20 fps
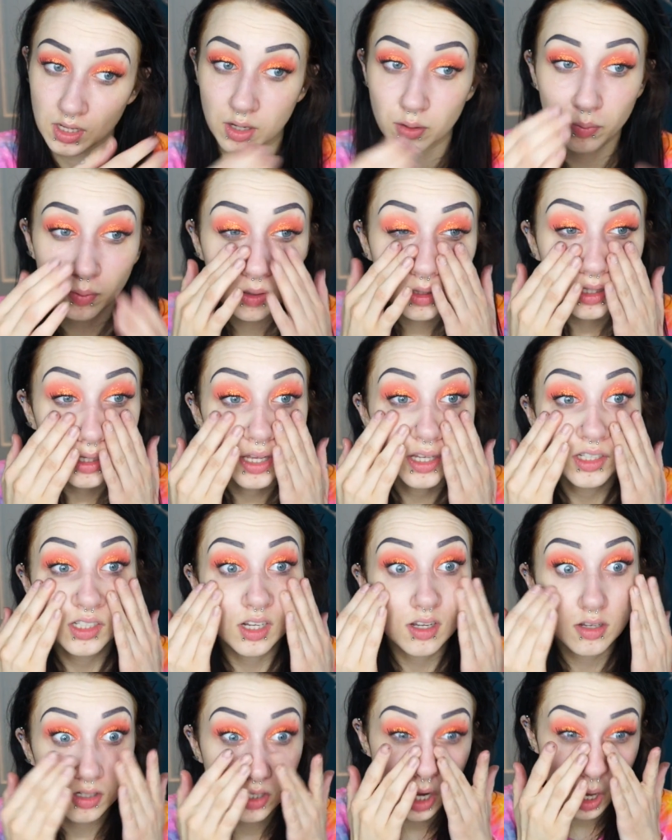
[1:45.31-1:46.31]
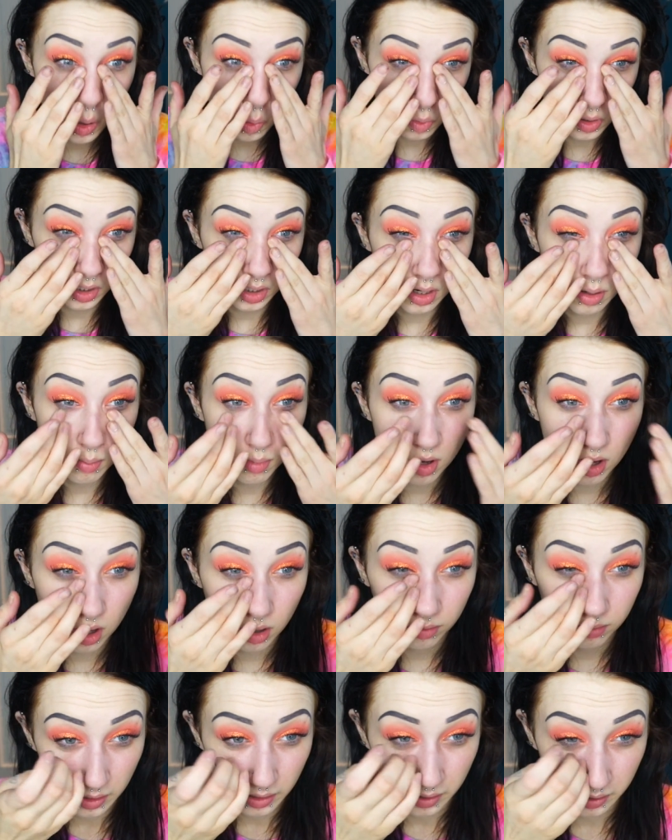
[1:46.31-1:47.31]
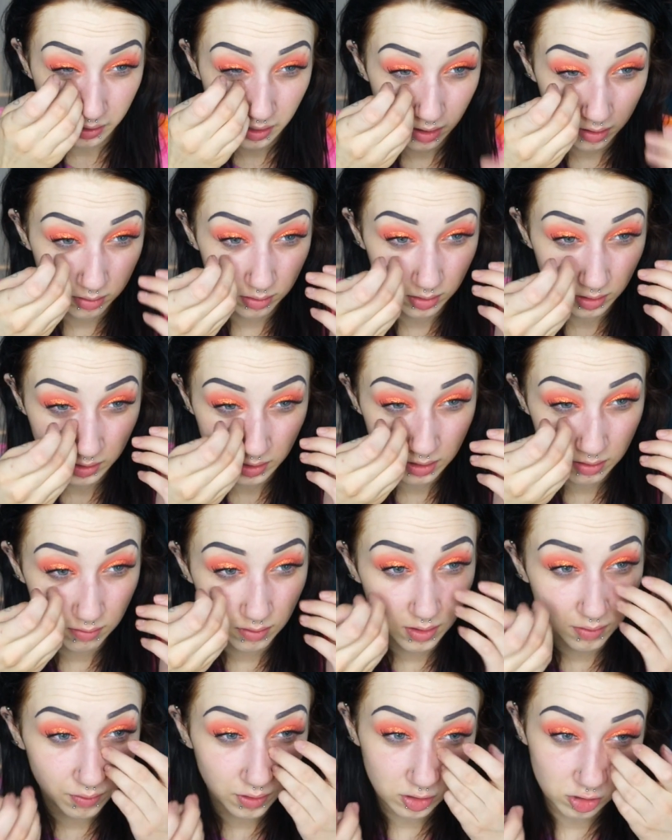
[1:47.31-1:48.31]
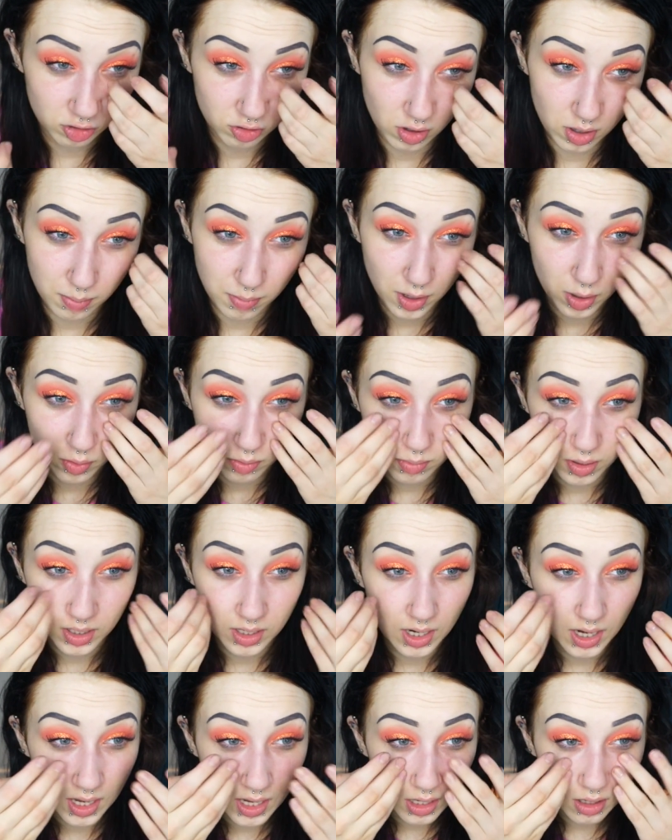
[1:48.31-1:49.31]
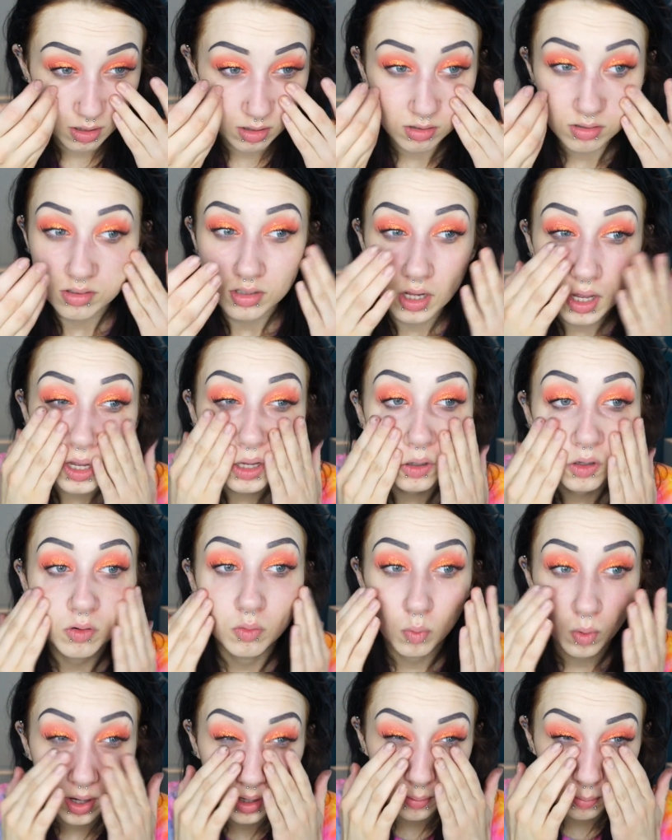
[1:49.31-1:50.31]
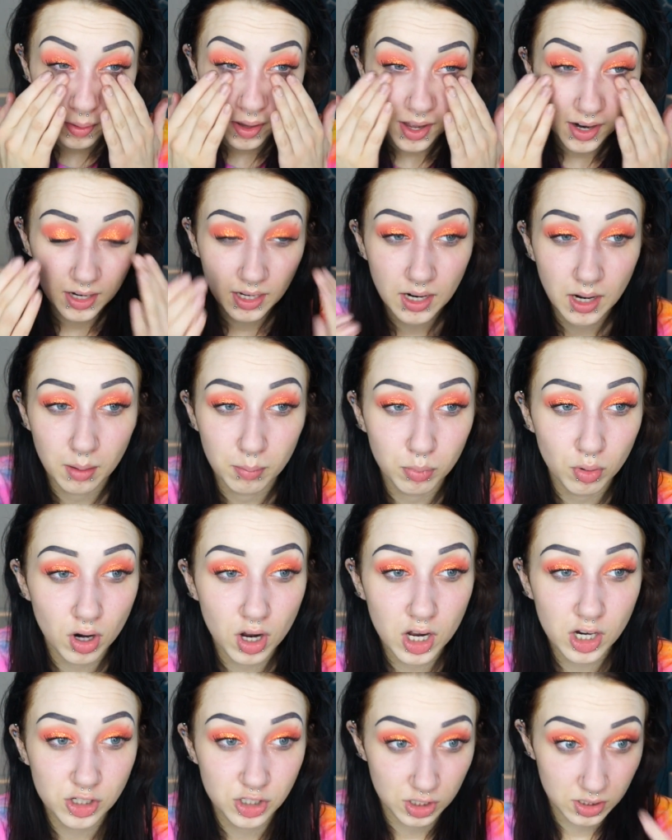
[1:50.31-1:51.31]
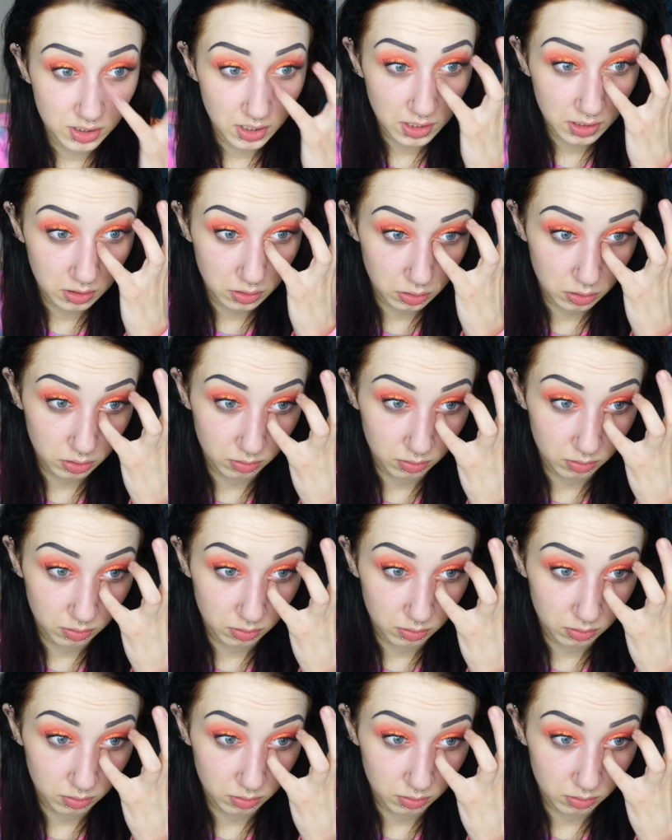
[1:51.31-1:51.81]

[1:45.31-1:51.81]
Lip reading: It does not want to come off. Like even if I scrape at it with my nails, like wipe at it, a brush, it's like,